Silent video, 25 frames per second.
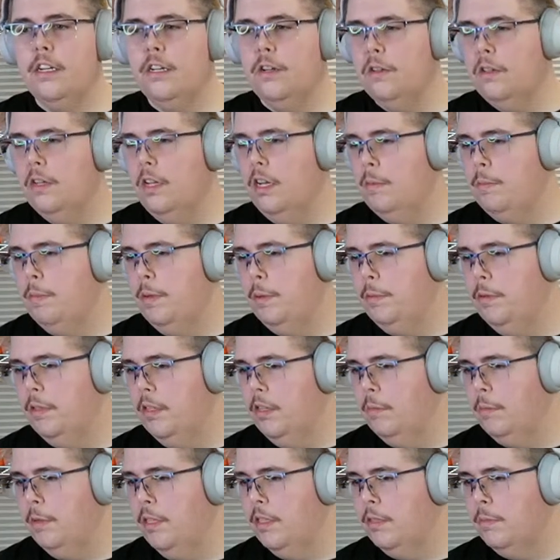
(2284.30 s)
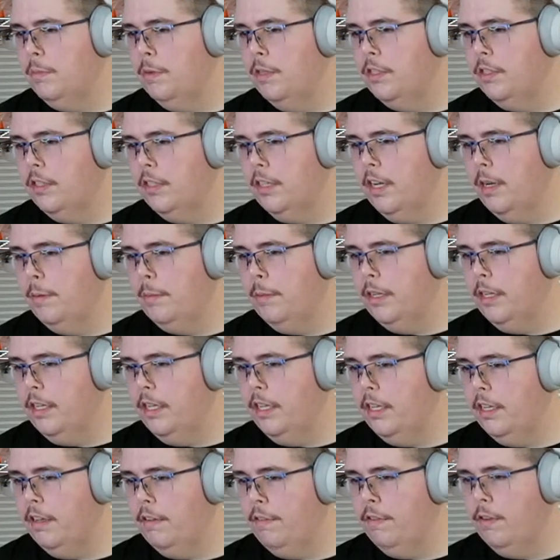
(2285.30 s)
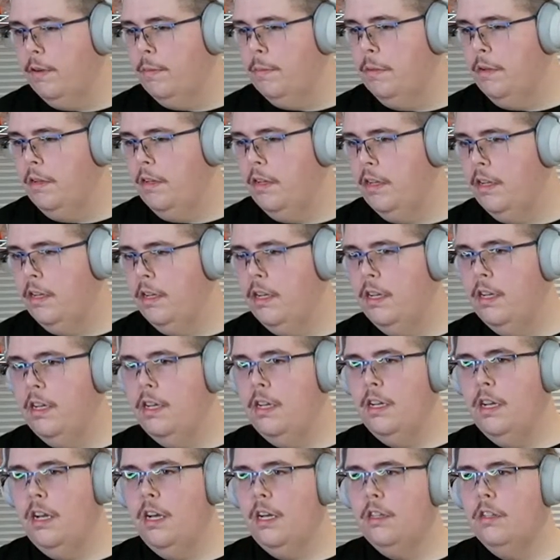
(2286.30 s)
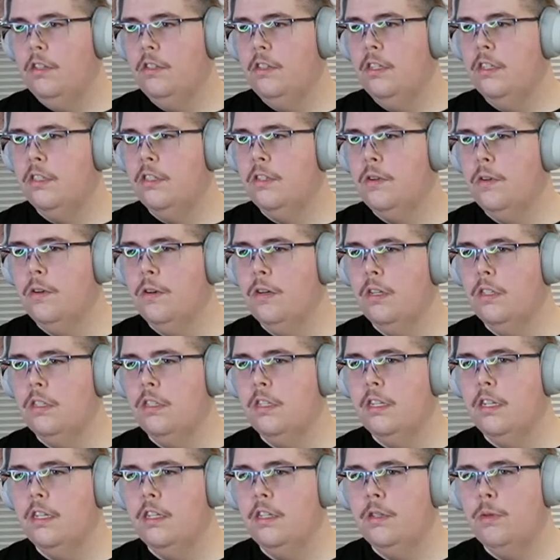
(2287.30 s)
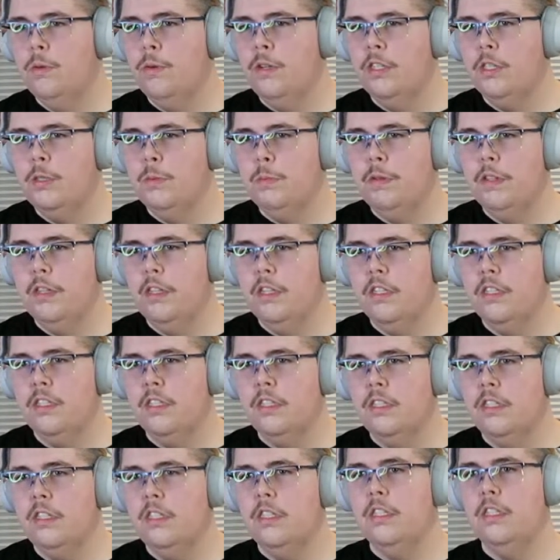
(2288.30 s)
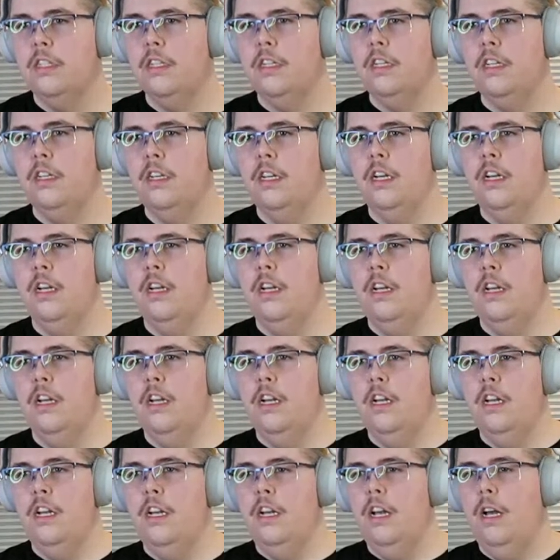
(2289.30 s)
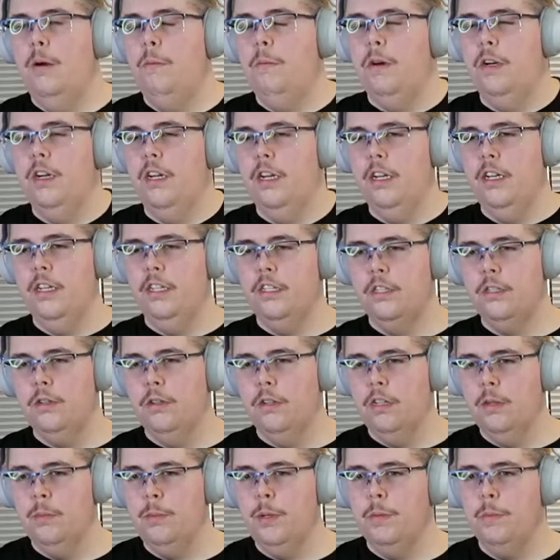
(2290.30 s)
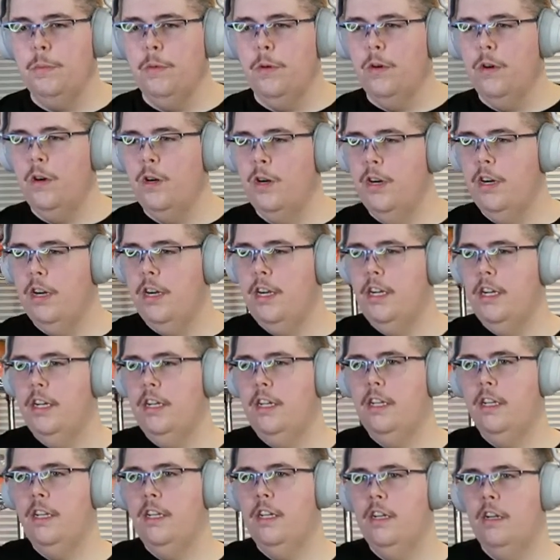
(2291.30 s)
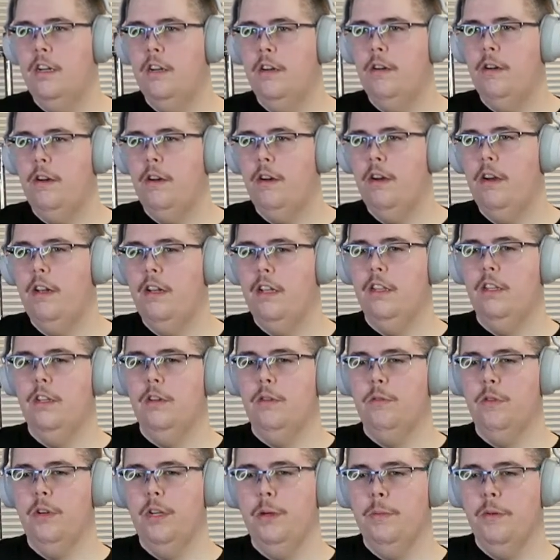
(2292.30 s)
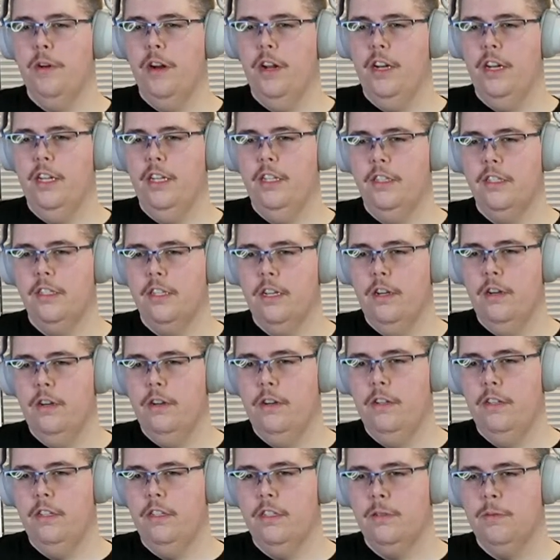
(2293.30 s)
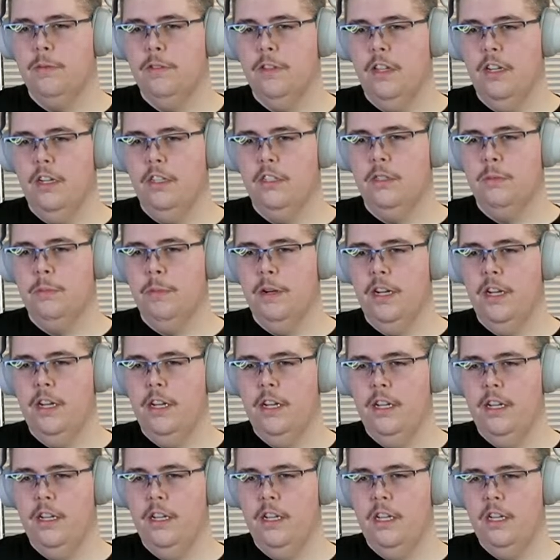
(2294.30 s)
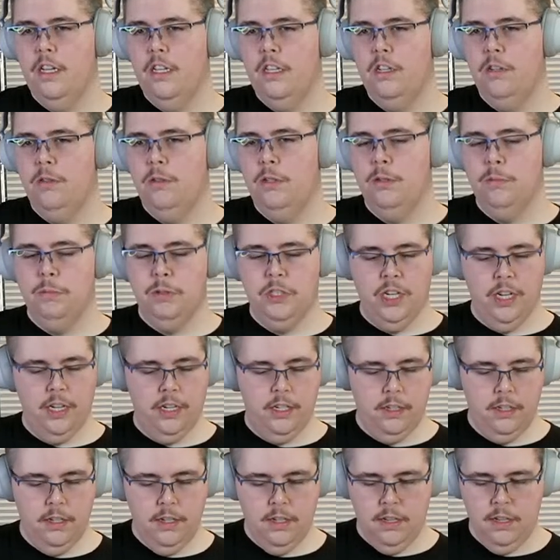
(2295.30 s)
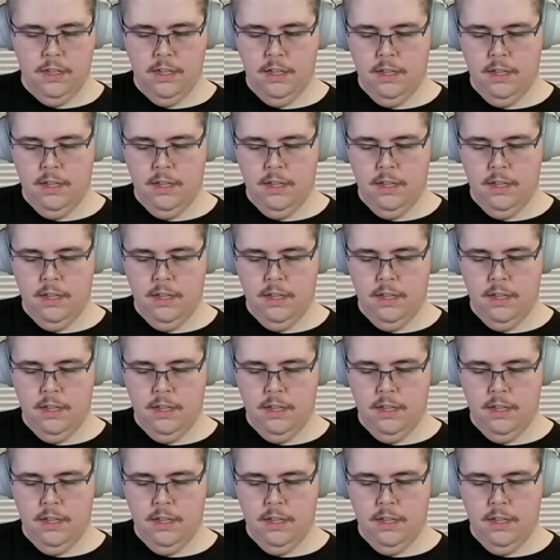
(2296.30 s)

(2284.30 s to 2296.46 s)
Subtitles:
know a lot of people know me as Major Gamer Geek from the Discords and Twitch, but this is. I want to do a little bit more, little rebranding, so let's launch my YouTube channel.